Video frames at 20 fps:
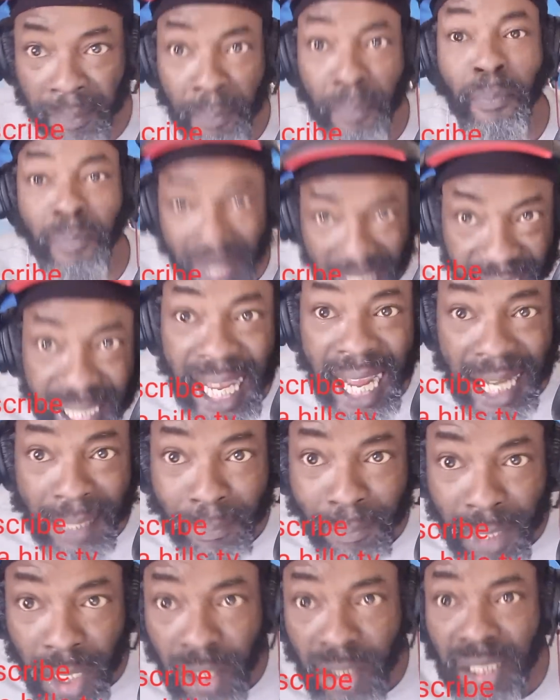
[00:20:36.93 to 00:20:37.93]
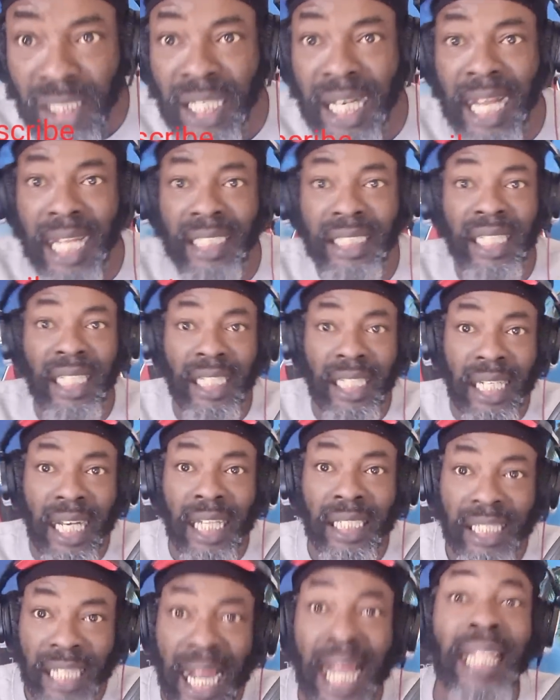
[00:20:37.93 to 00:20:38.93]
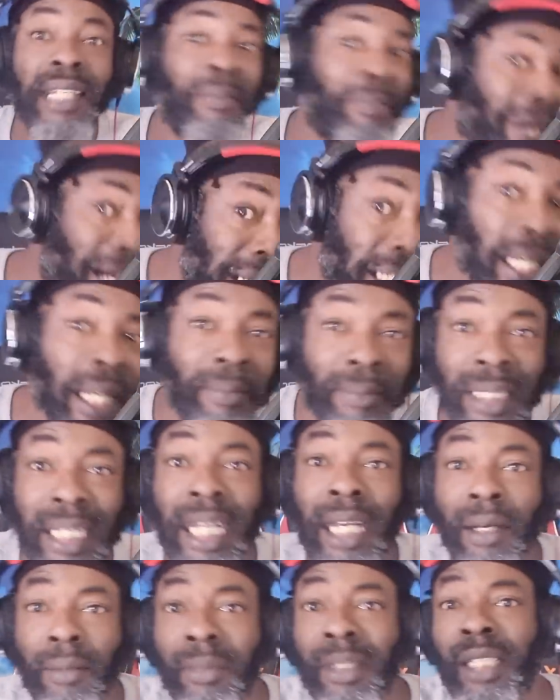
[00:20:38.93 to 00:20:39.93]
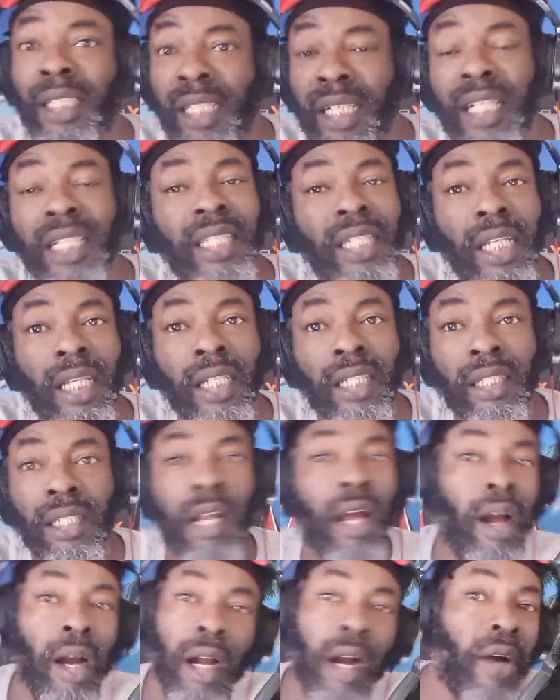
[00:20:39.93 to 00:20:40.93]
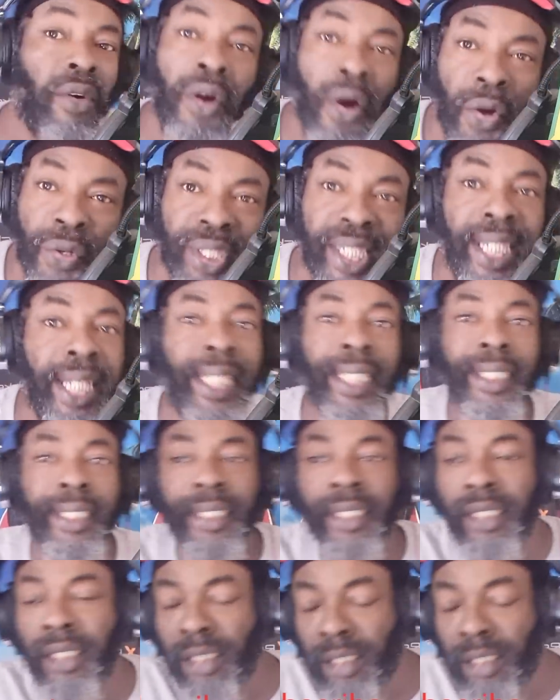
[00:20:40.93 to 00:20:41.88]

Me can't blood clot tell you that, cause the man them tell me. You see, no go round thing.